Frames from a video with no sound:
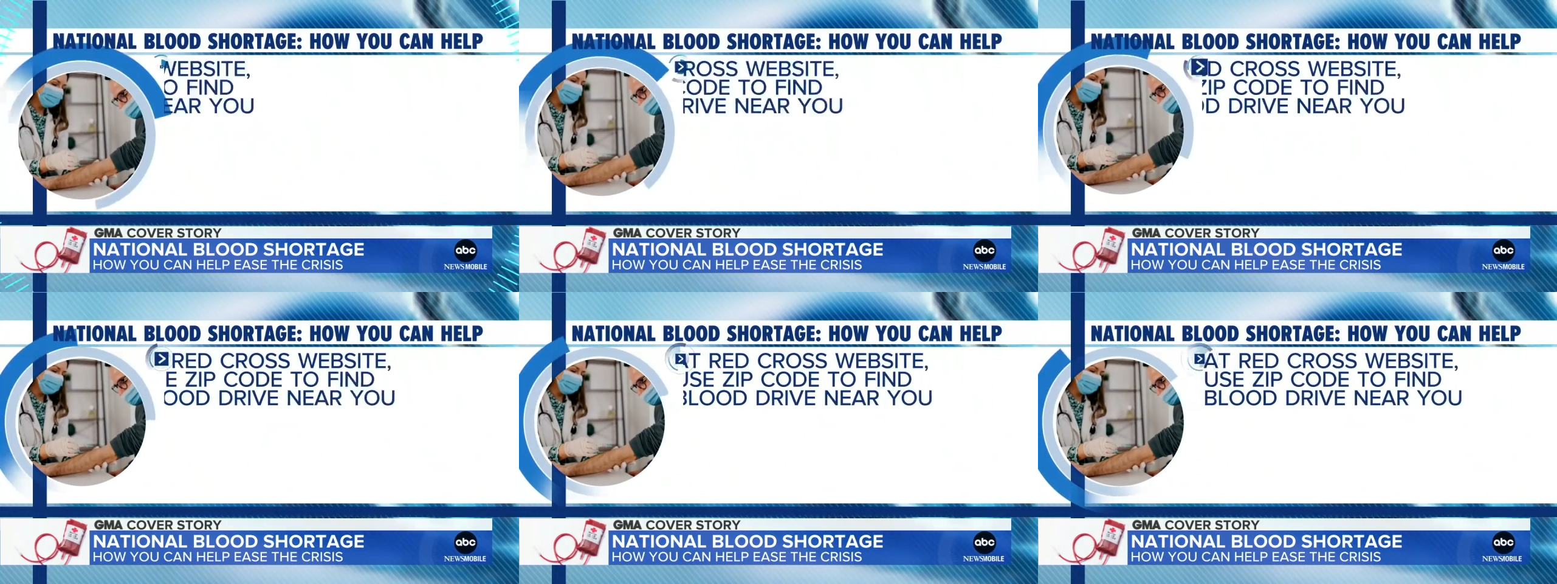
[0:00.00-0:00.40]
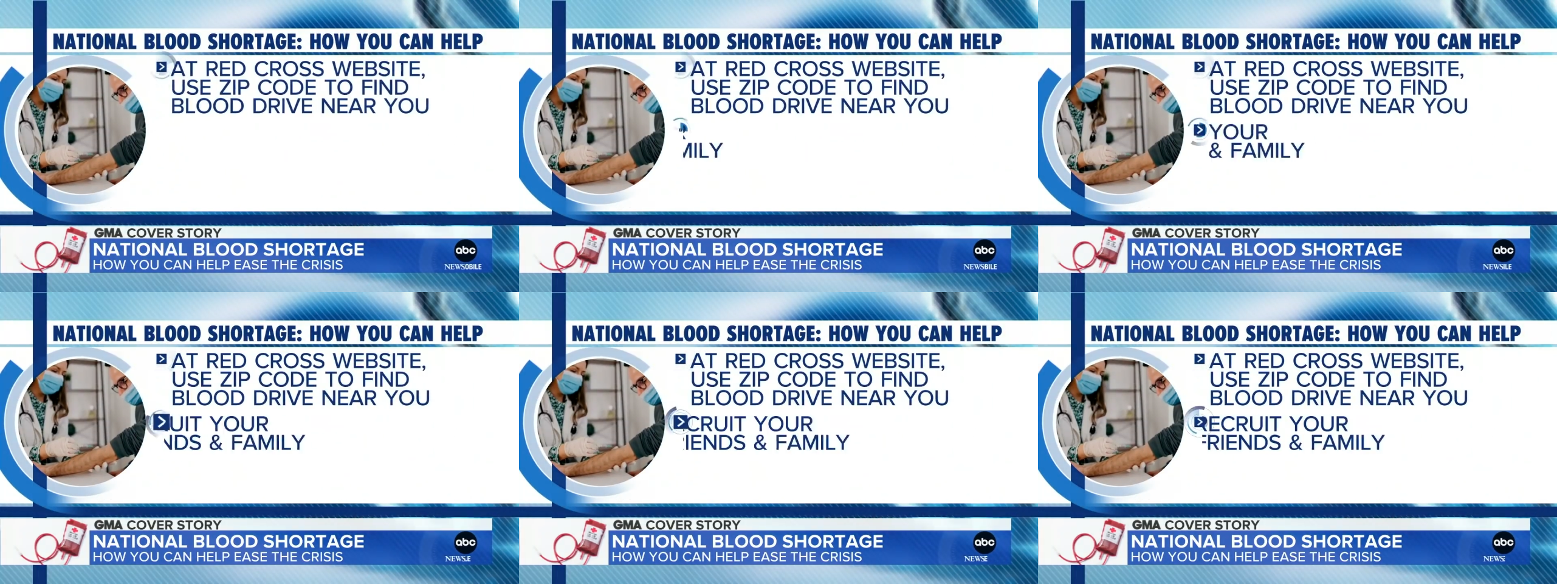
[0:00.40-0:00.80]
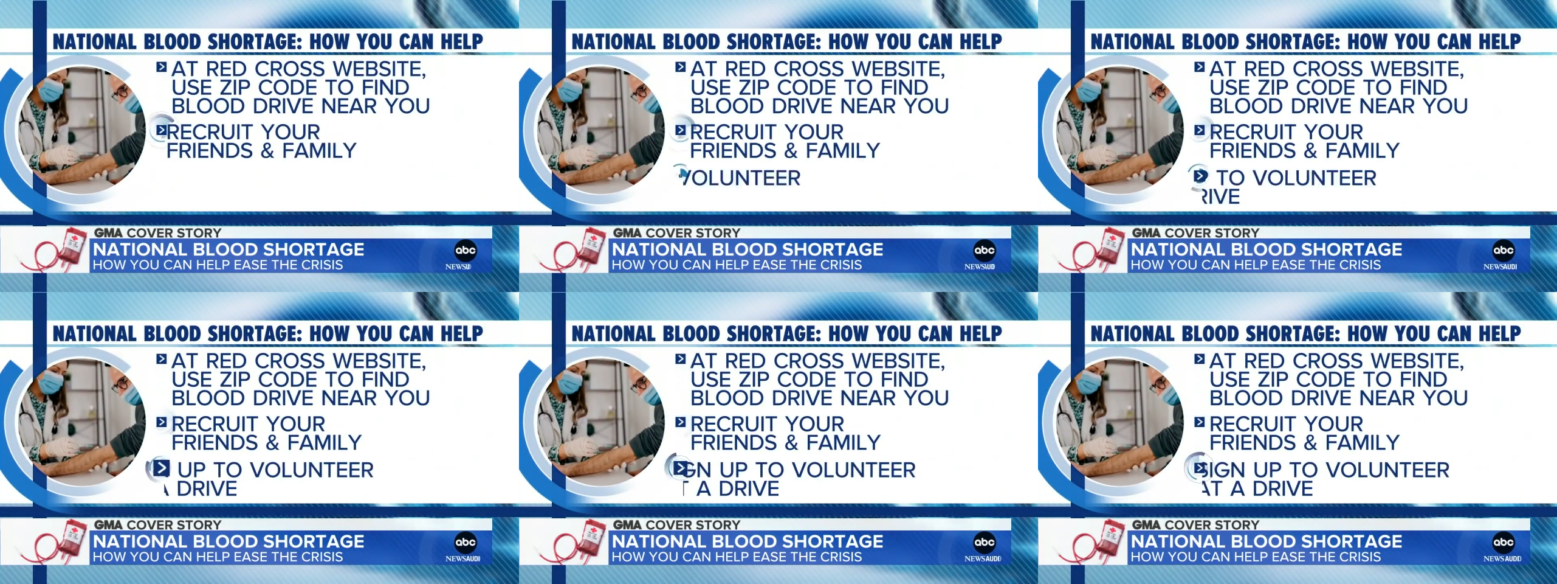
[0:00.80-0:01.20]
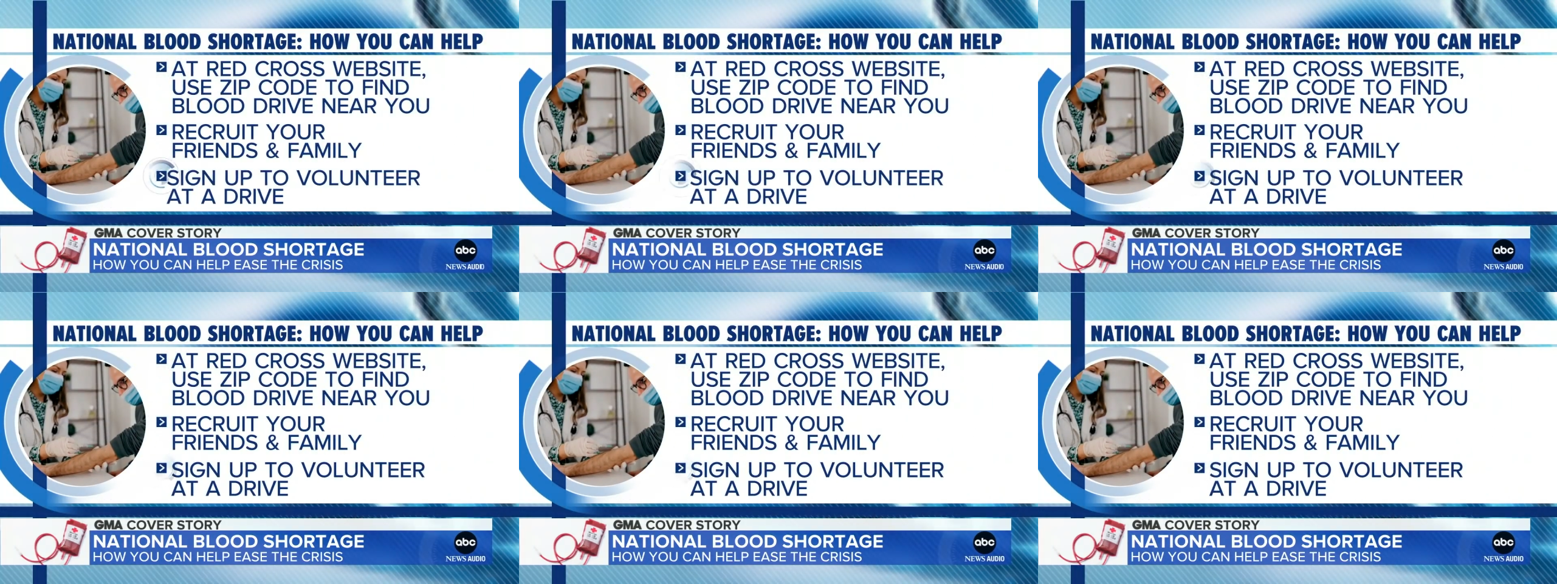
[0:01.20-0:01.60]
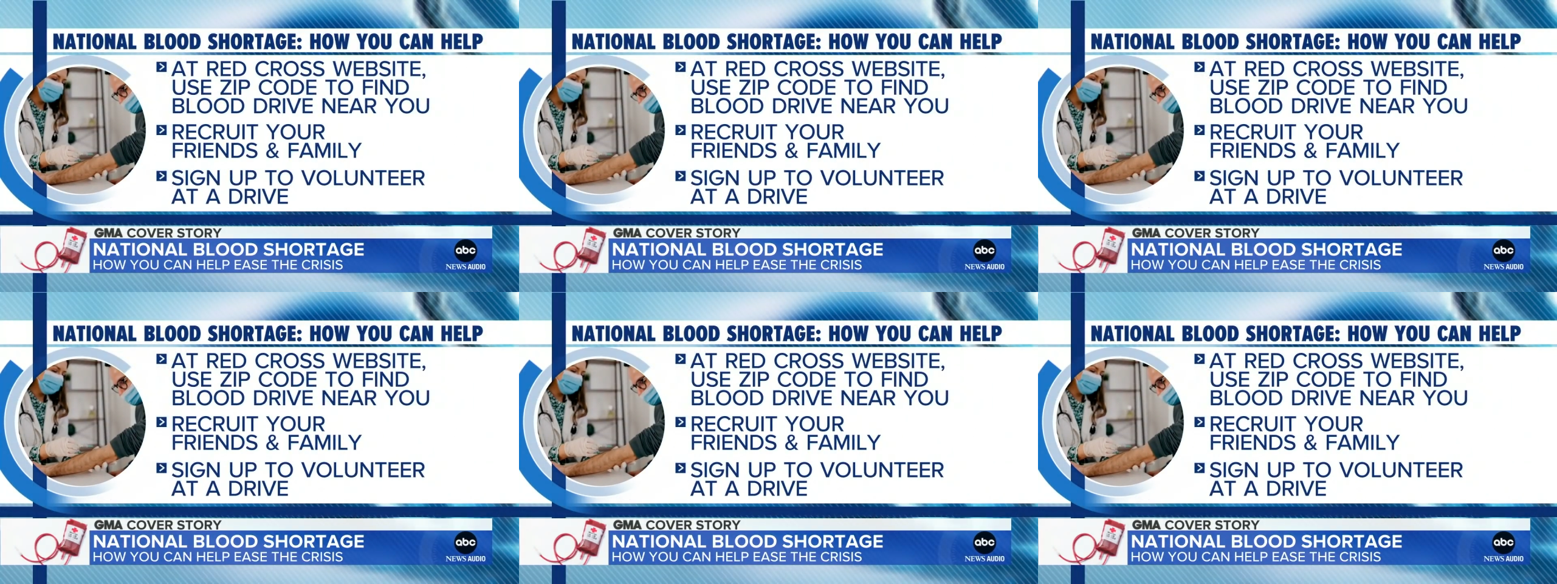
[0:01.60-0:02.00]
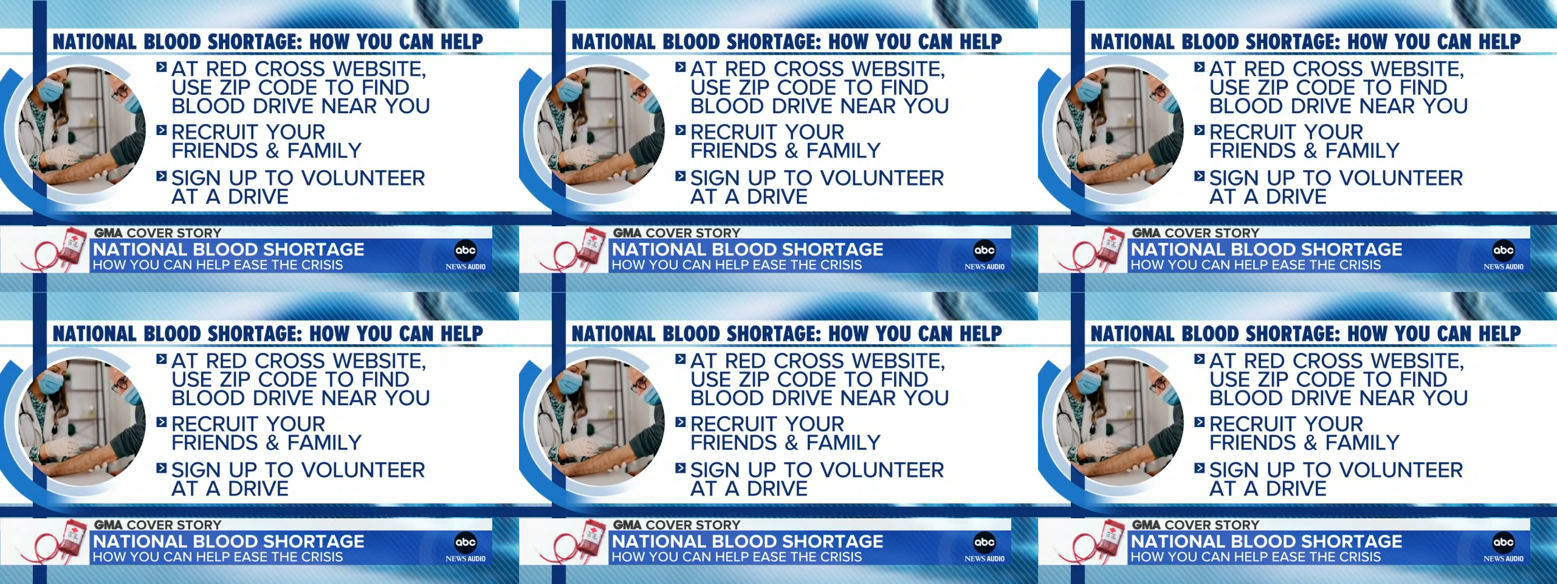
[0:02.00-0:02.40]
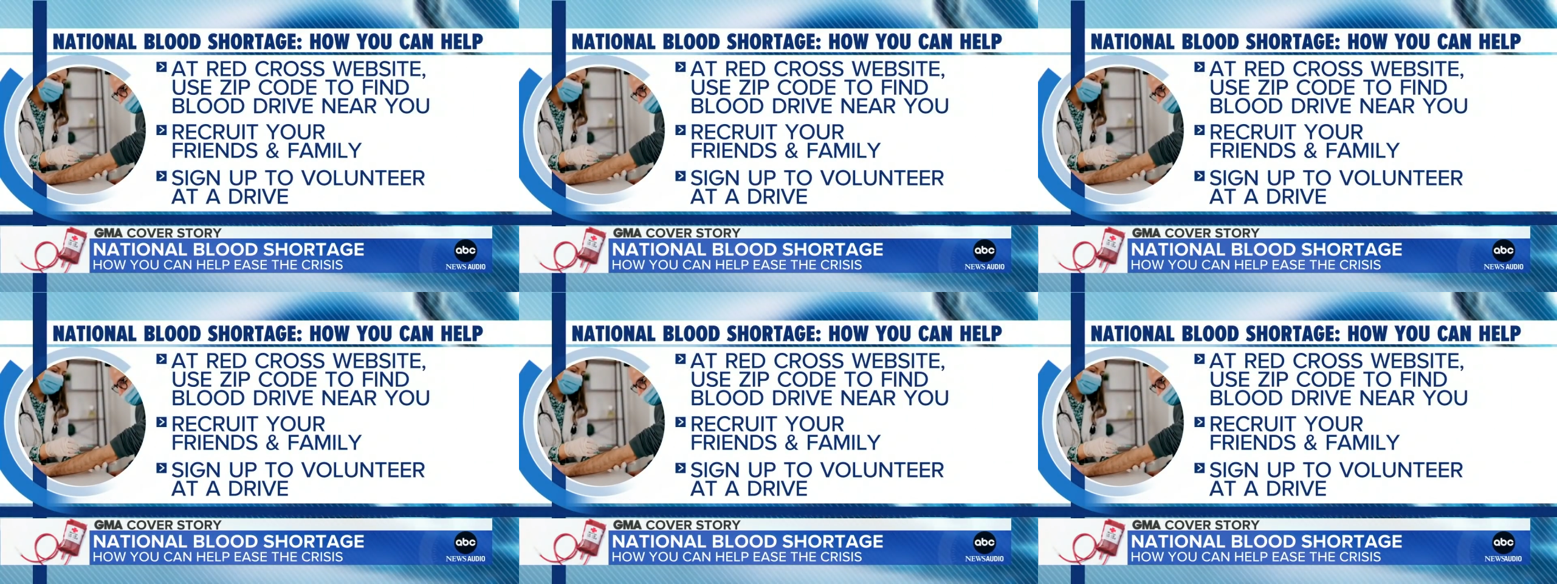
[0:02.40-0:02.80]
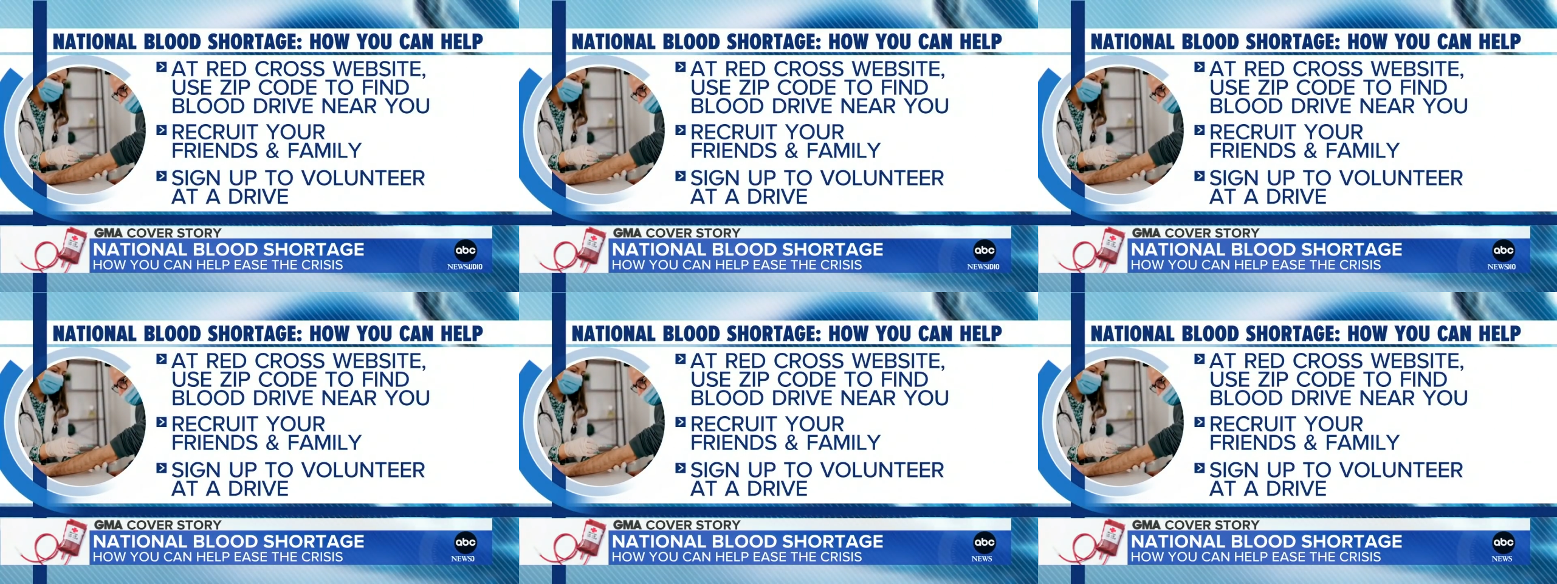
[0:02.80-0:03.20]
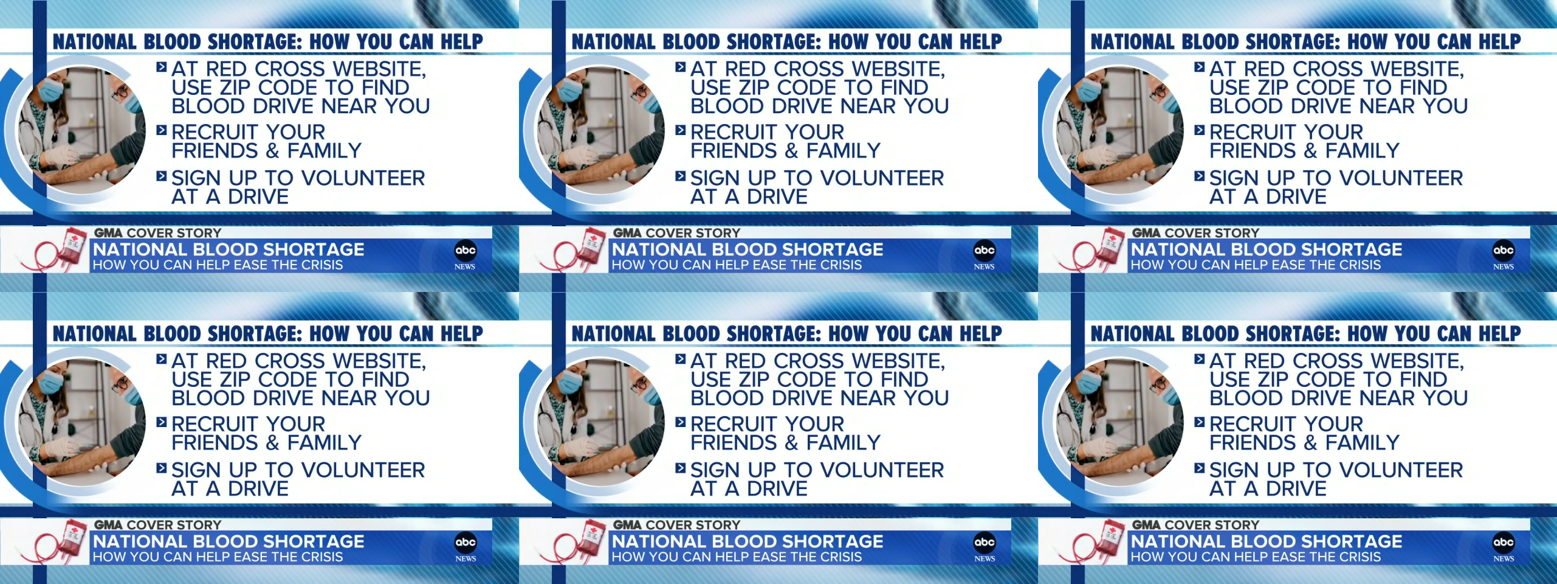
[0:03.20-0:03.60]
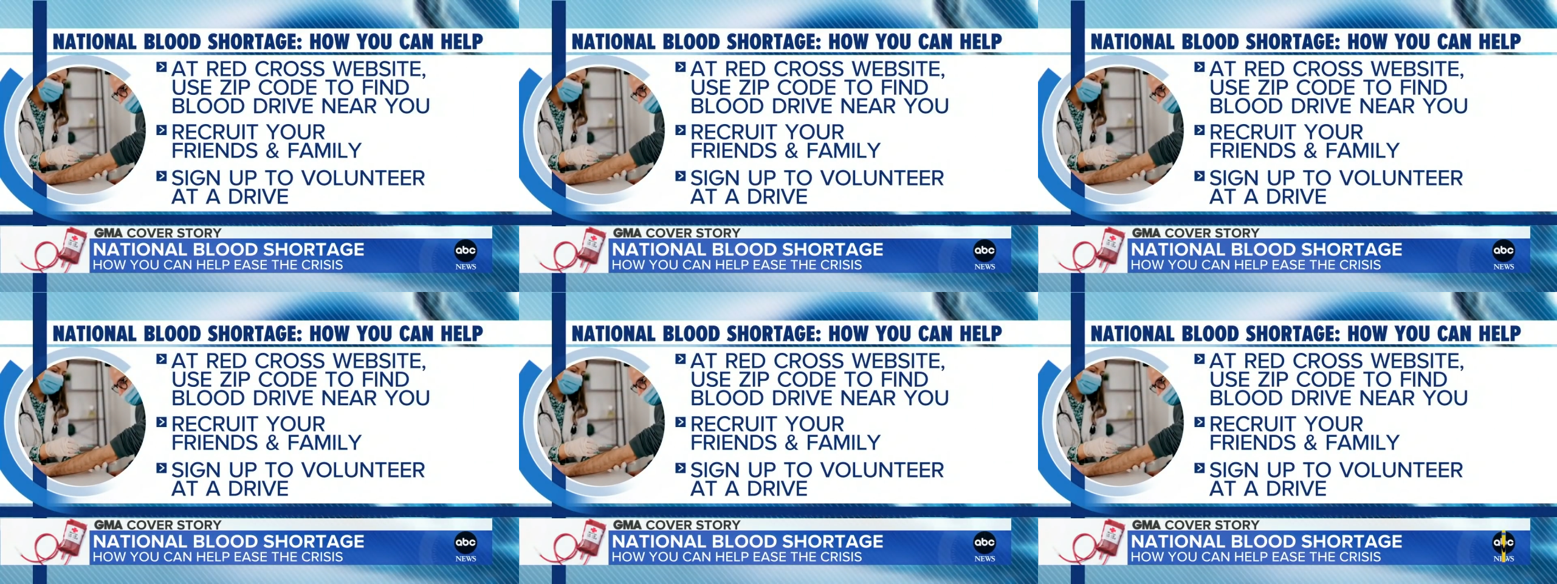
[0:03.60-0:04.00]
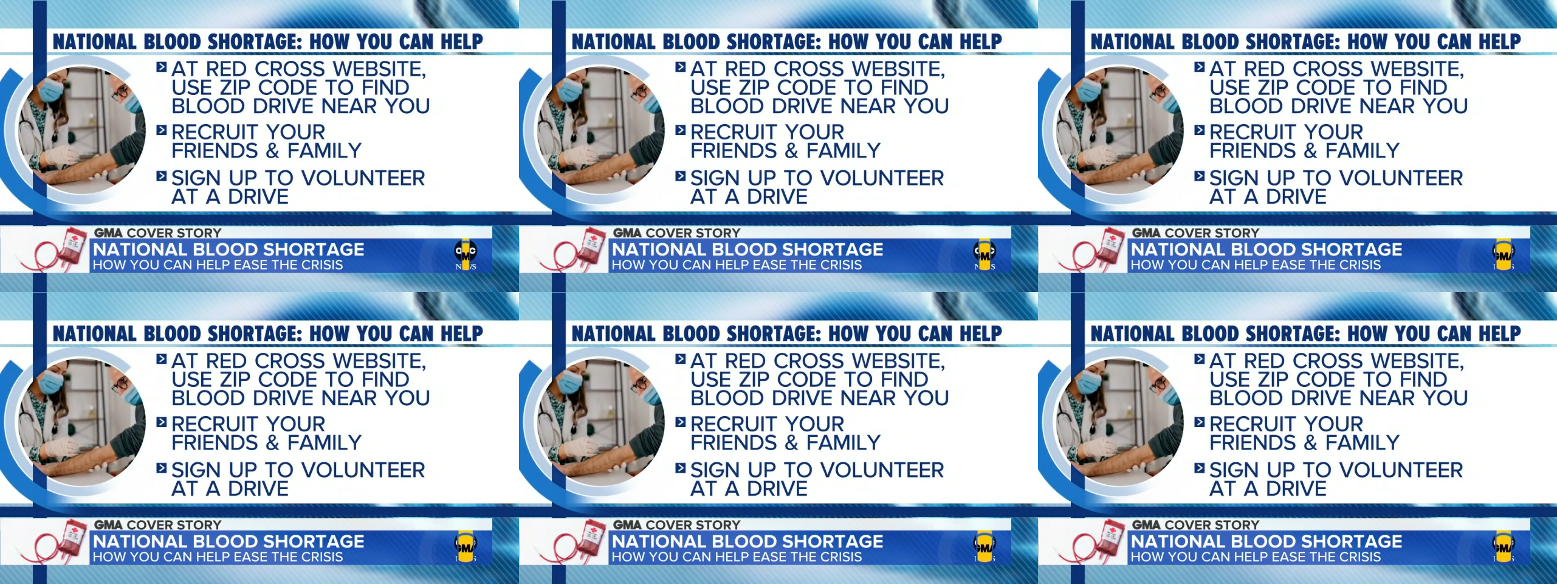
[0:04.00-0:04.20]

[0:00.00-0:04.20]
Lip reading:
[unreadable: no face in view]